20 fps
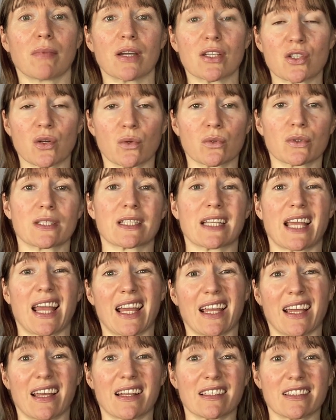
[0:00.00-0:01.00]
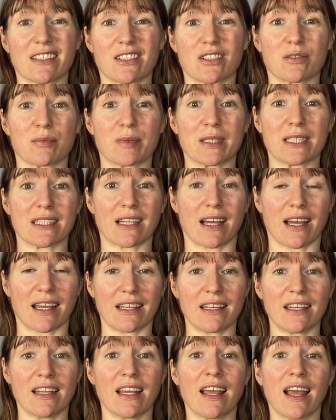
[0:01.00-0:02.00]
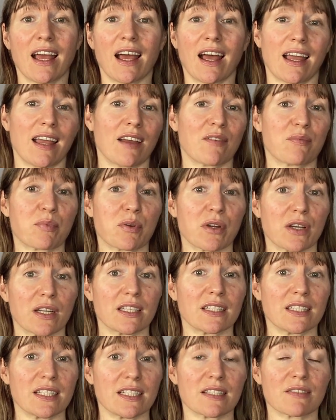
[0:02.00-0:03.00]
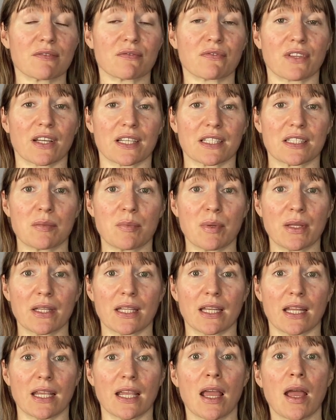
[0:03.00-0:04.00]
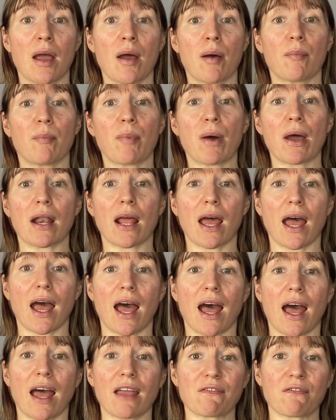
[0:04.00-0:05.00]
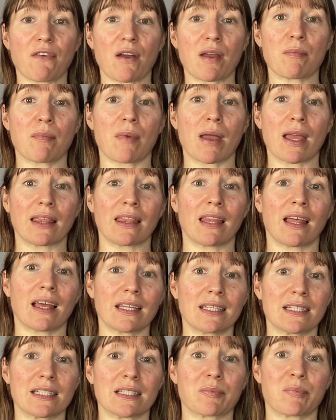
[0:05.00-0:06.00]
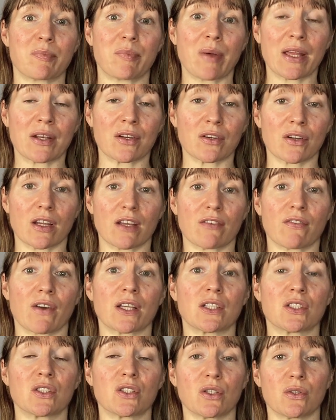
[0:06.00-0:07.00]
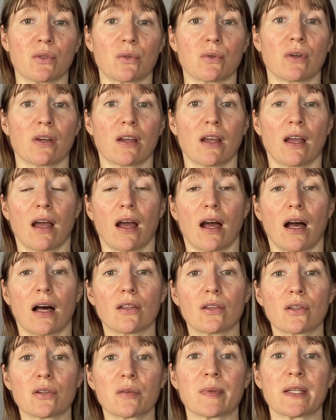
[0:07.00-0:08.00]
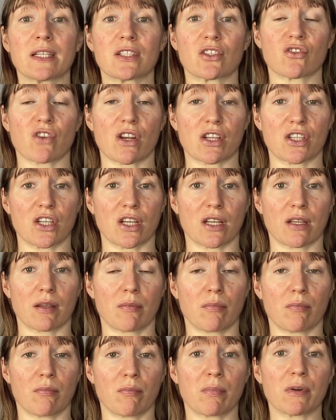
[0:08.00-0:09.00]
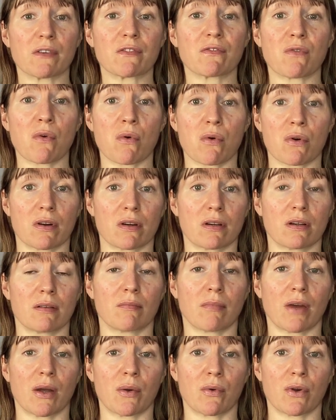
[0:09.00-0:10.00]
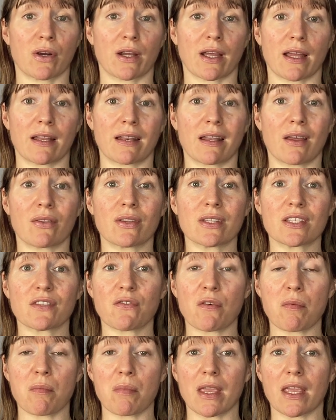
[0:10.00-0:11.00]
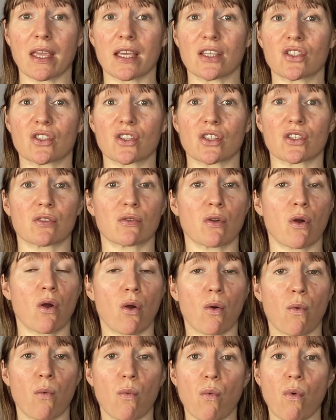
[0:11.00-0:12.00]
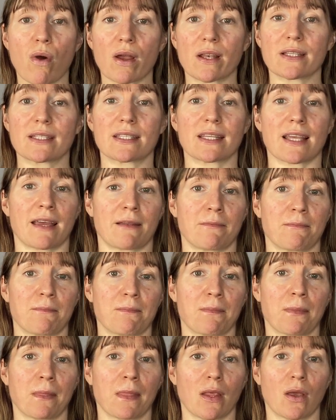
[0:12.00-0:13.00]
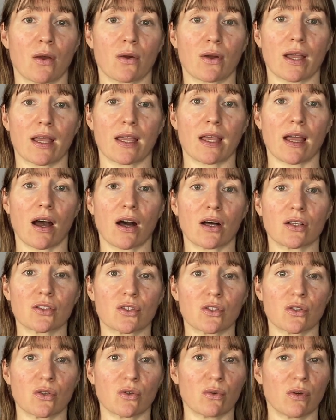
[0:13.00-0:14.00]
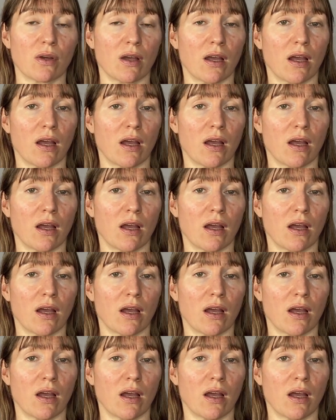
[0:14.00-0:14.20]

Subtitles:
my shoulders can get a little bit tight. I have pretty decent flexibility, but I find my line is better if I do a little bit of stretching before my workout. Now, this for me is just one set, okay? I'll do